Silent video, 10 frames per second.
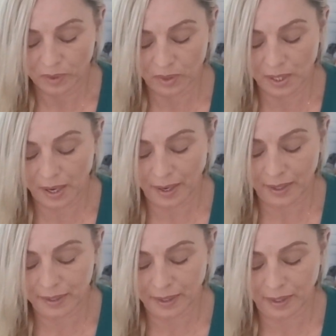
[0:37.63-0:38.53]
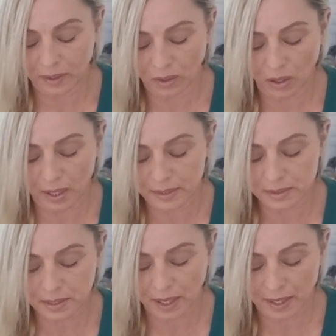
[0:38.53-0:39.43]
the 8-8
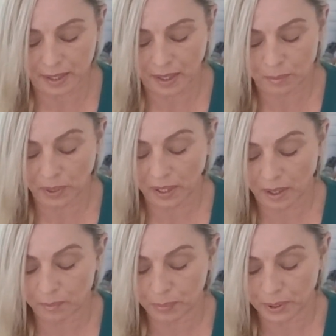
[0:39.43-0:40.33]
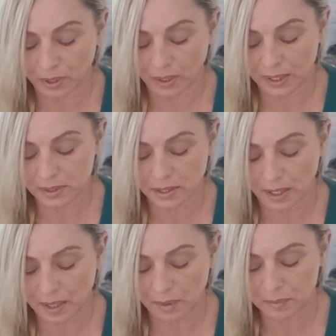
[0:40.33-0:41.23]
Lionsgate coming up, but let's
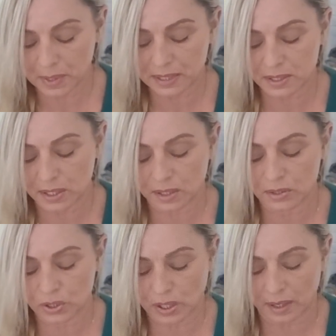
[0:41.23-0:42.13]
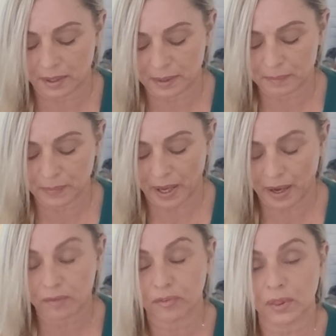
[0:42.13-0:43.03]
get a message
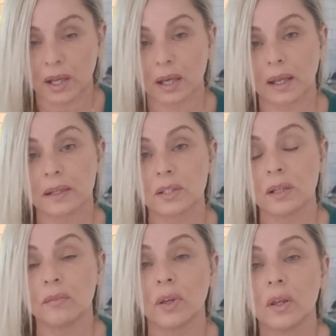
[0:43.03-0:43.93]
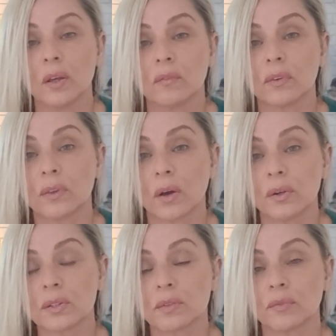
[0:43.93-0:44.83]
out for the collective. For
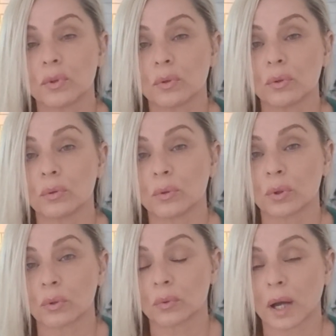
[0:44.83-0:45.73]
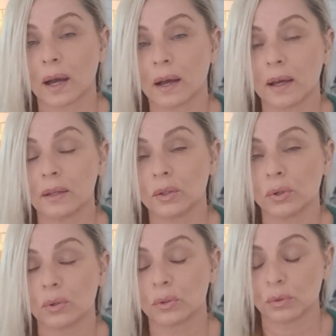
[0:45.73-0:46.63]
those of you who are
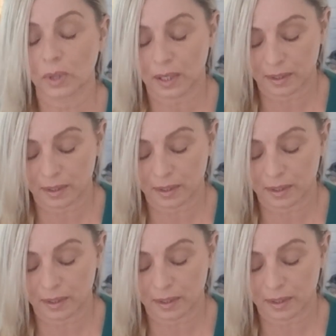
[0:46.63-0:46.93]
new,